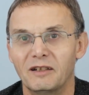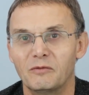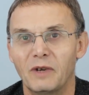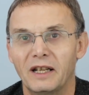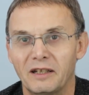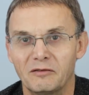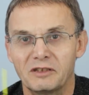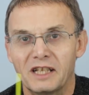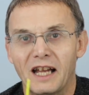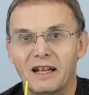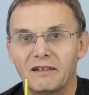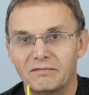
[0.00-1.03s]
when it was
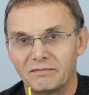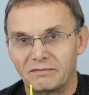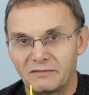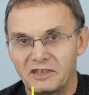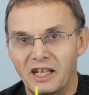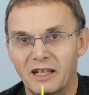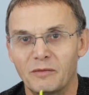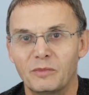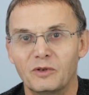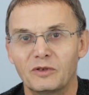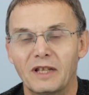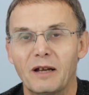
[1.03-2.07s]
that
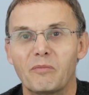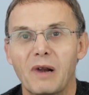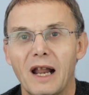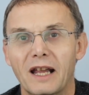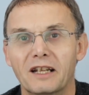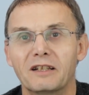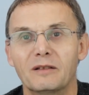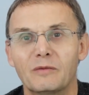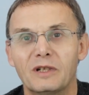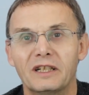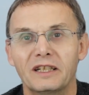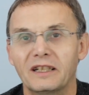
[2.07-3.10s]
checkerboard, that black and
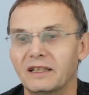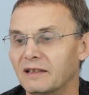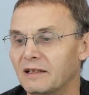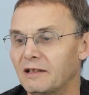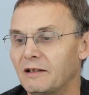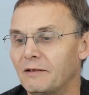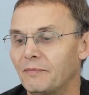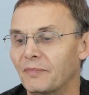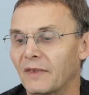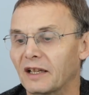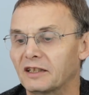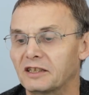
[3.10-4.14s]
white,
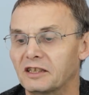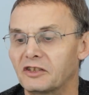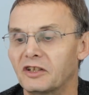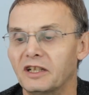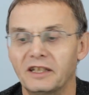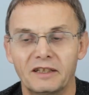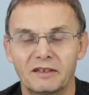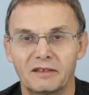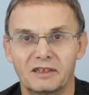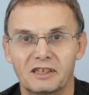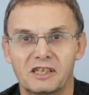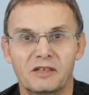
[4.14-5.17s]
to try and
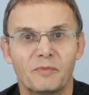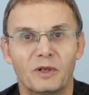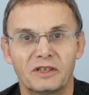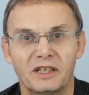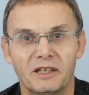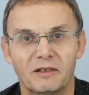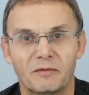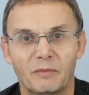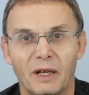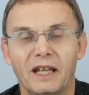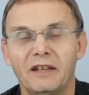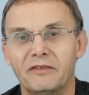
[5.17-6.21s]
spot it.
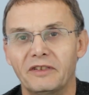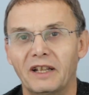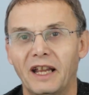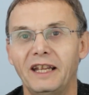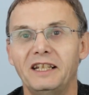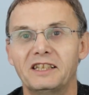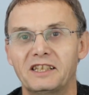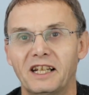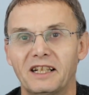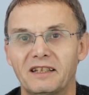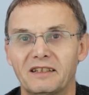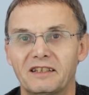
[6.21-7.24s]
But even he
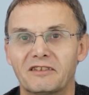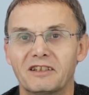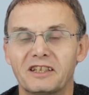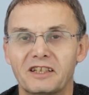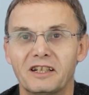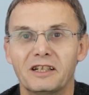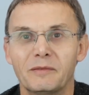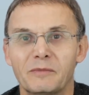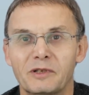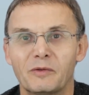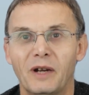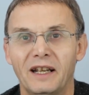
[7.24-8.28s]
said there are
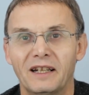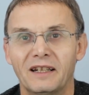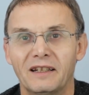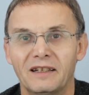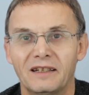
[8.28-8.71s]
times when,